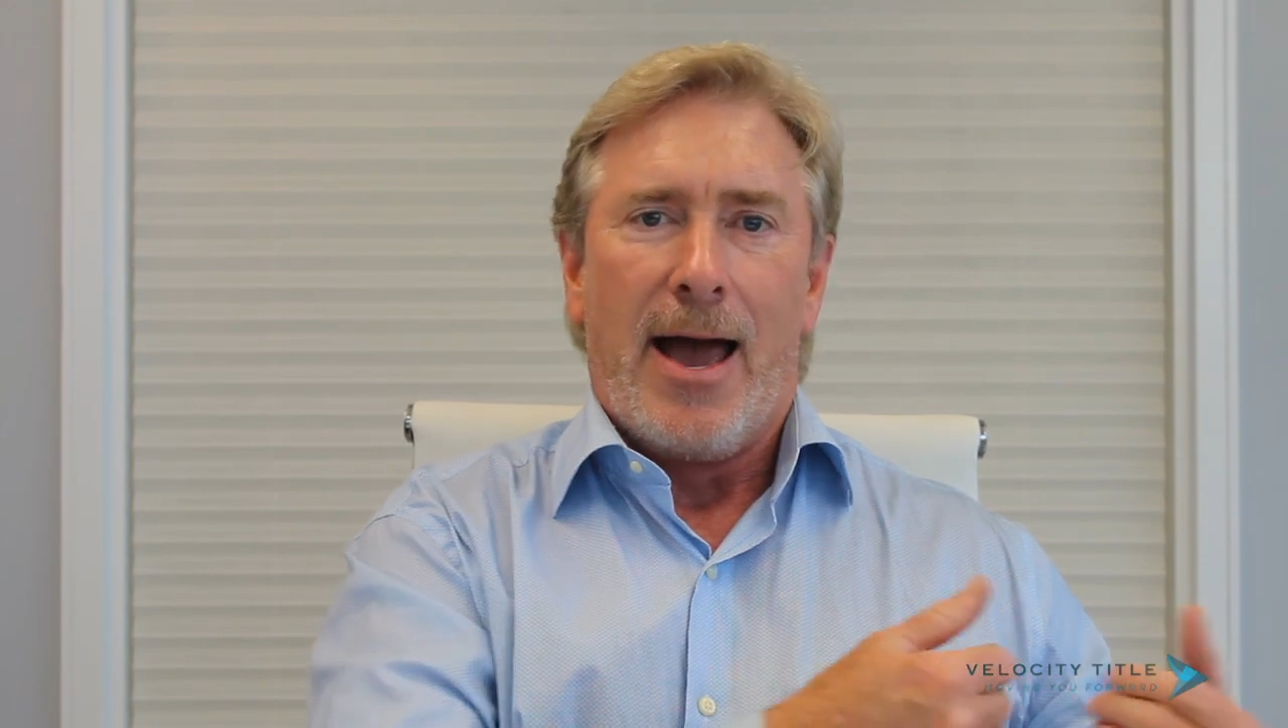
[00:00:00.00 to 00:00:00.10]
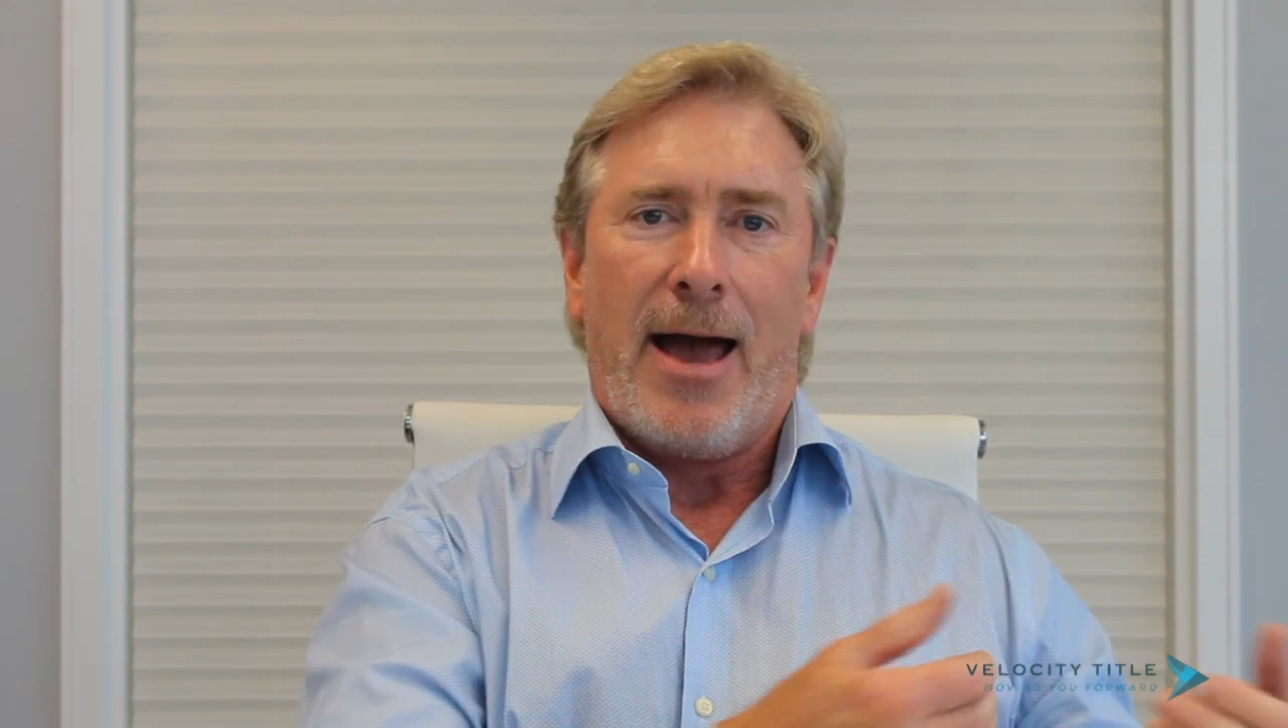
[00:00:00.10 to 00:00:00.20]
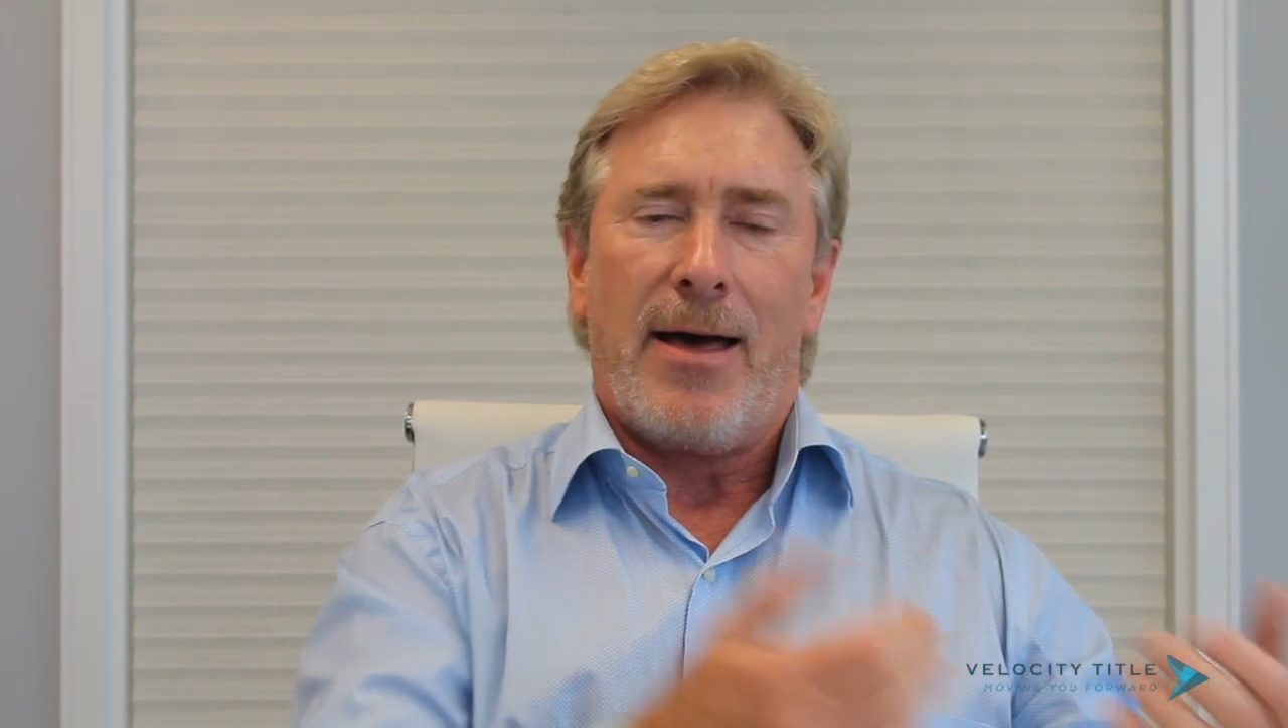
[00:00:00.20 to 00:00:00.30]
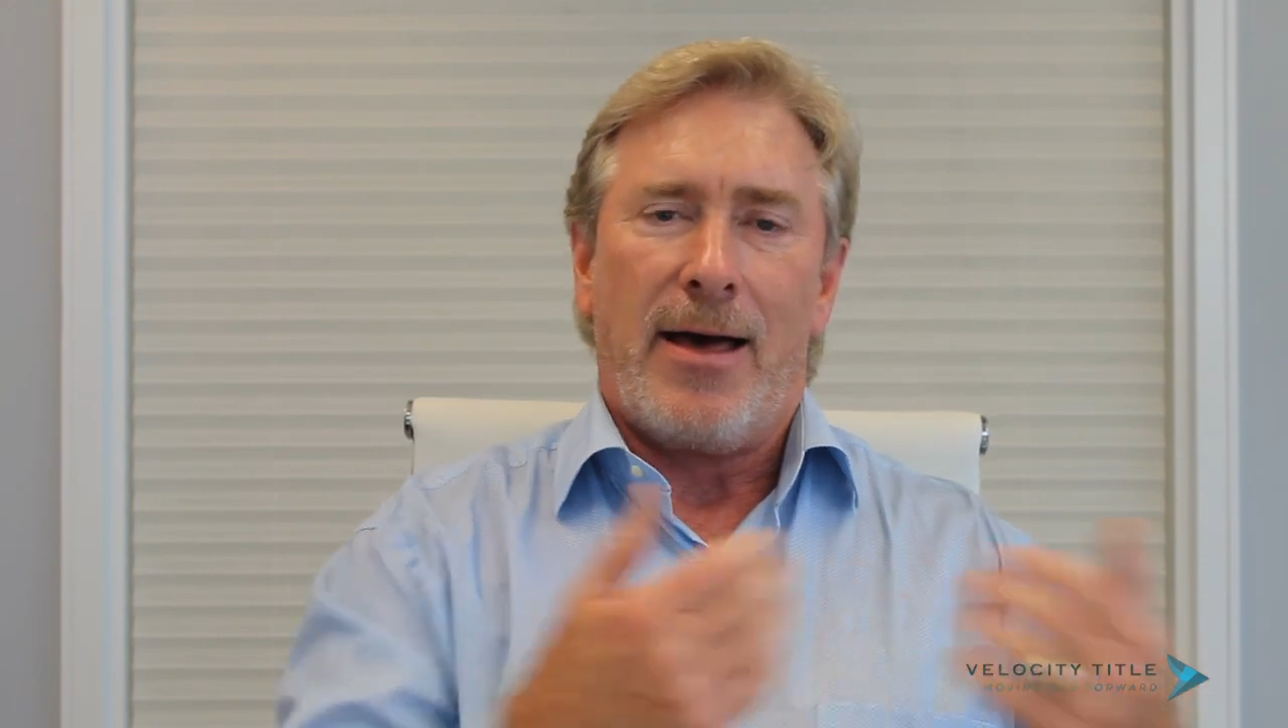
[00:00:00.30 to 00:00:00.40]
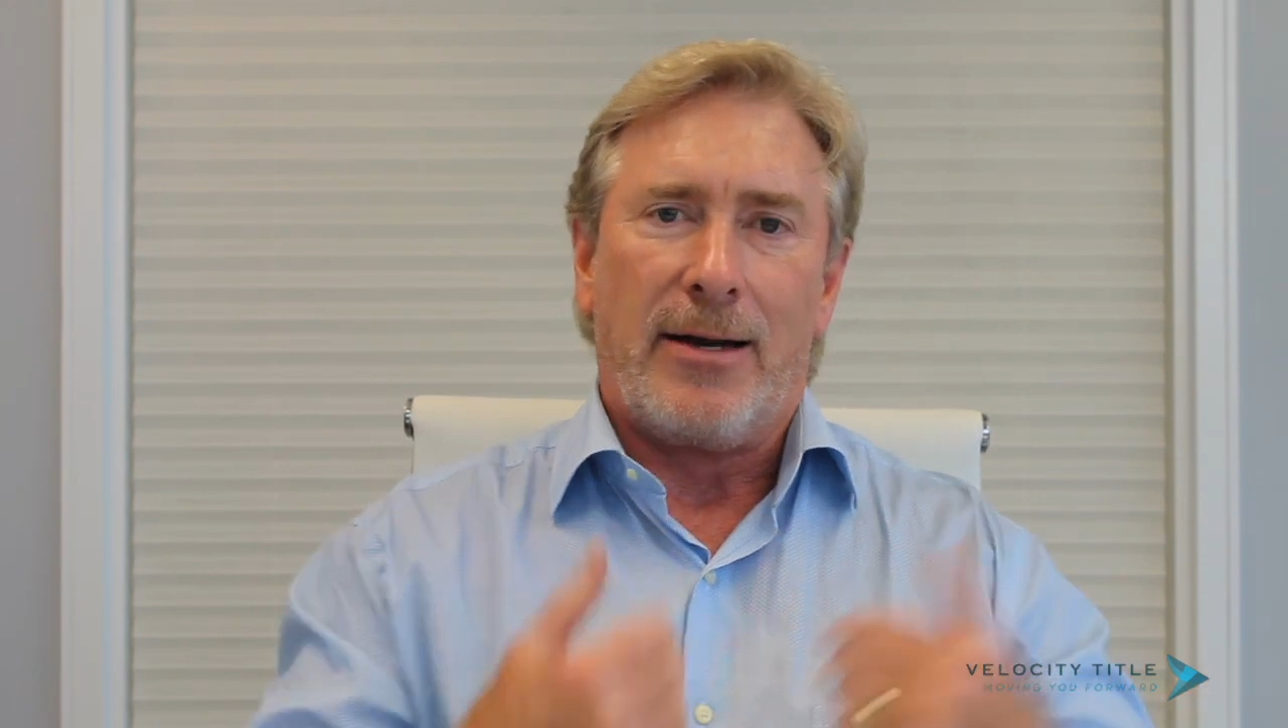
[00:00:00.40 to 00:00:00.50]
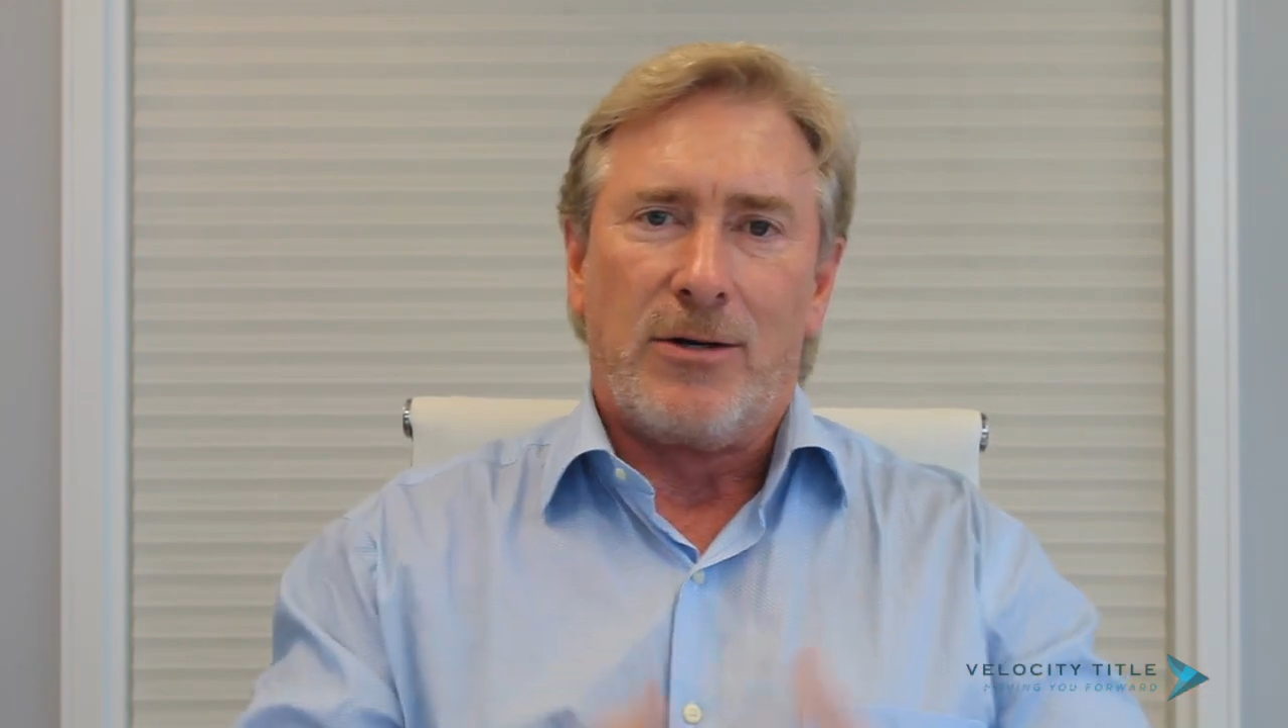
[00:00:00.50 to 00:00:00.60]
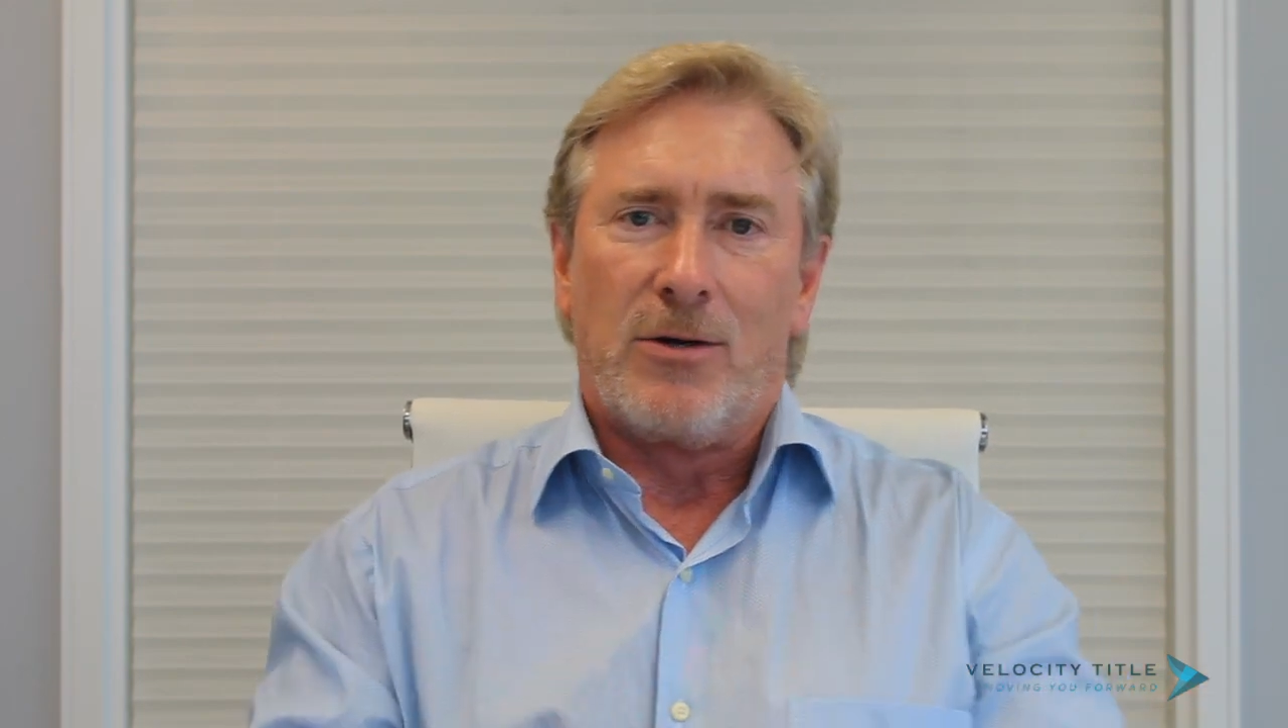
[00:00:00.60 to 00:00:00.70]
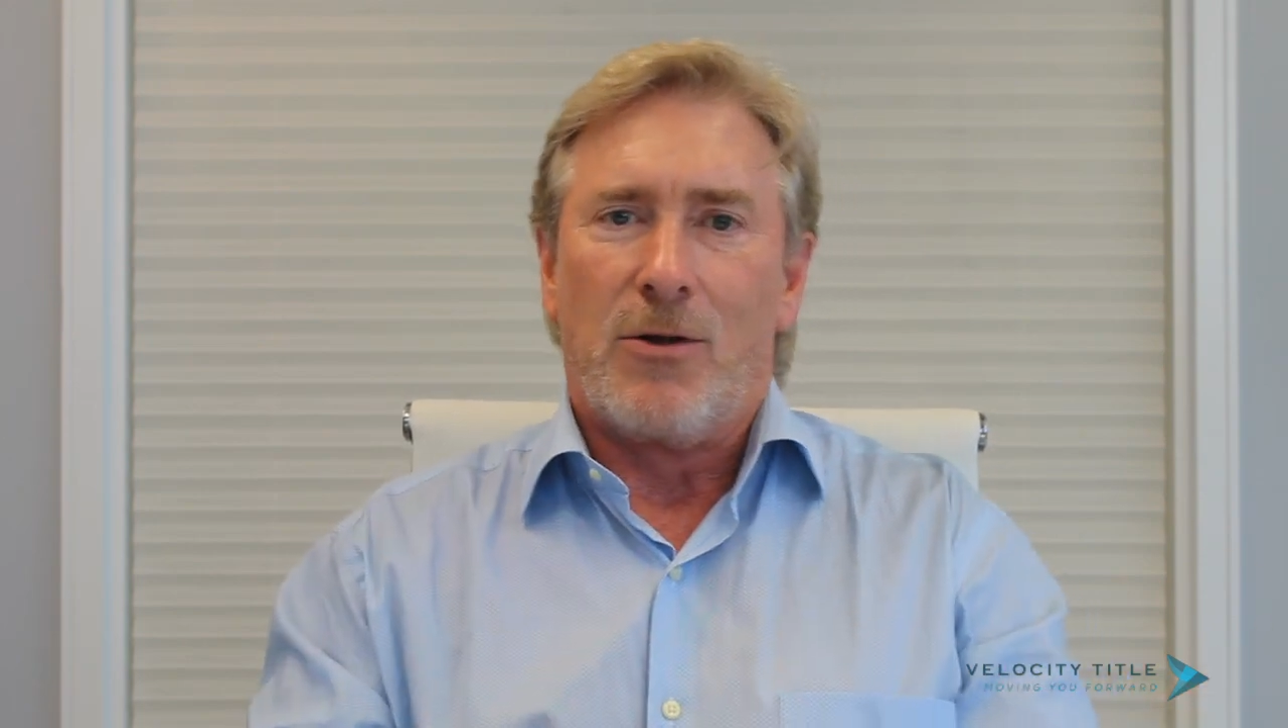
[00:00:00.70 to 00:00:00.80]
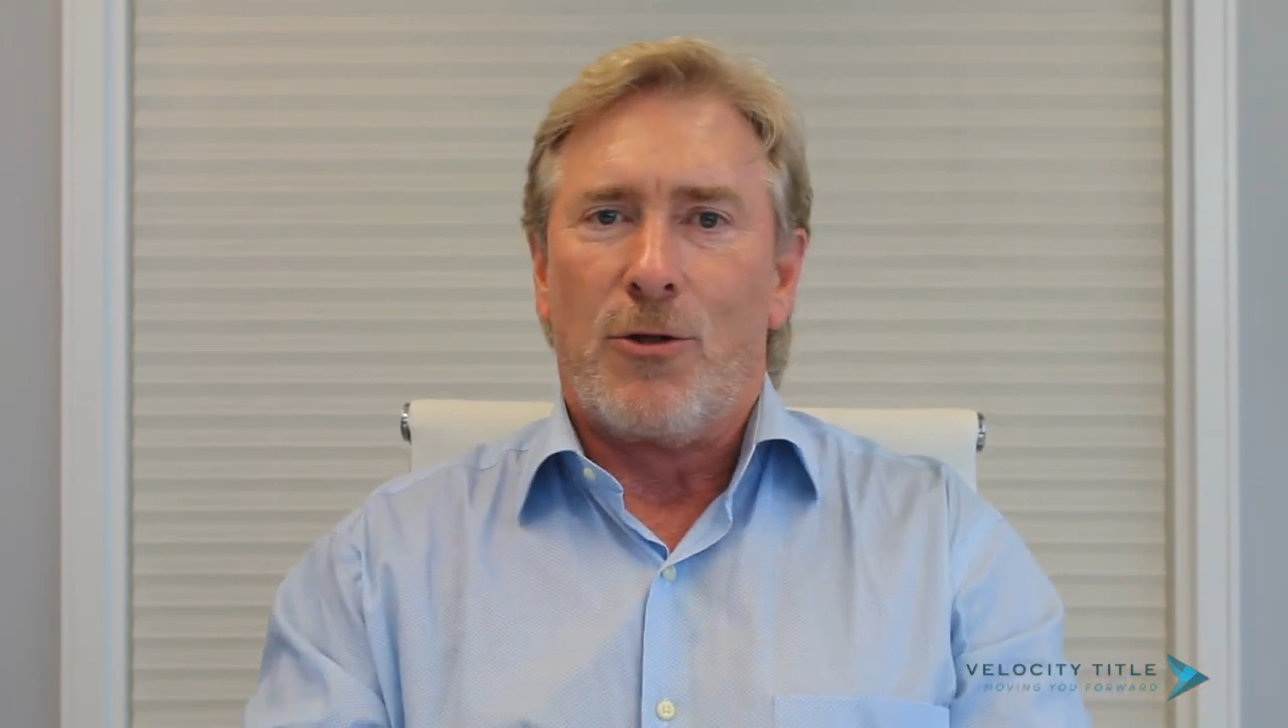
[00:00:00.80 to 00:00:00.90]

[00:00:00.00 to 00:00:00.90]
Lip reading: And